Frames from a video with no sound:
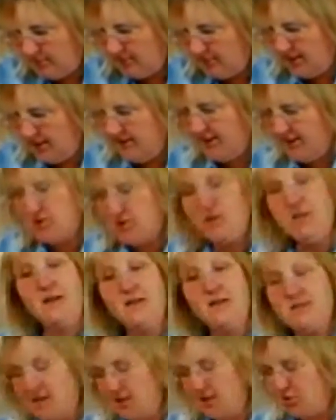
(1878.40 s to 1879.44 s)
And actually,
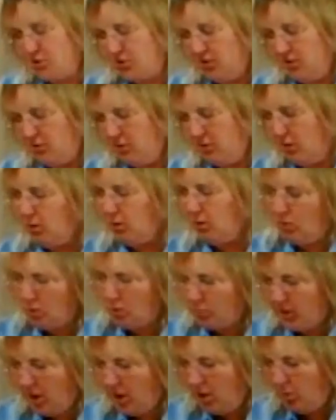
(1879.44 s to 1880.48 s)
that's not true. Or
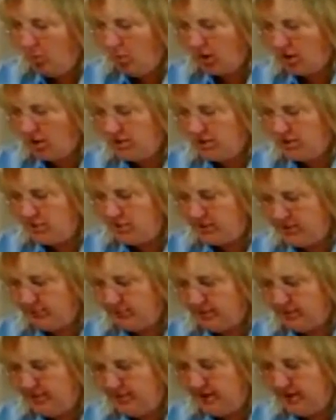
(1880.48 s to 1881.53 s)
we all worked doing
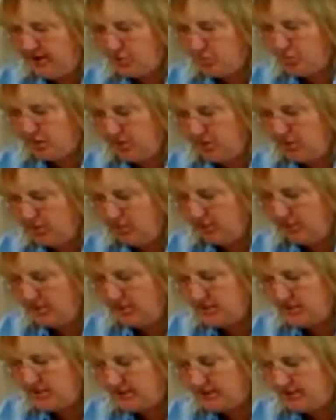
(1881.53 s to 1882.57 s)
different things, whether it
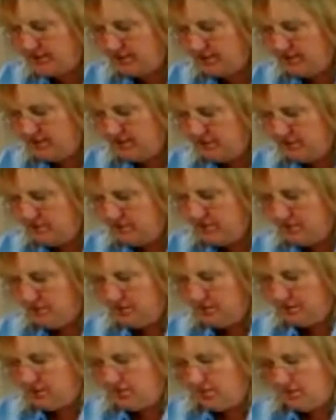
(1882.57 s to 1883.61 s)

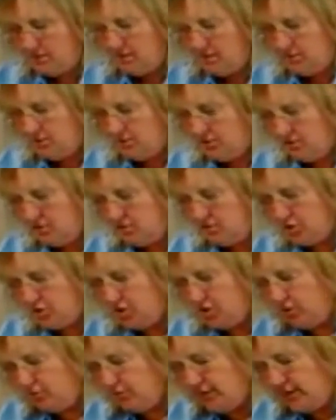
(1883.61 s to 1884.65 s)
was
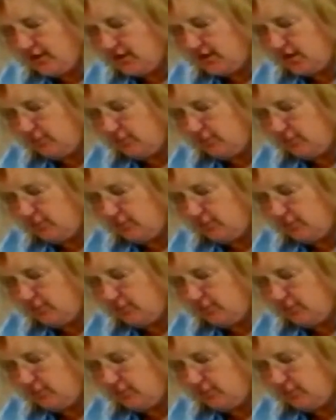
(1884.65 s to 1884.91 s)
children,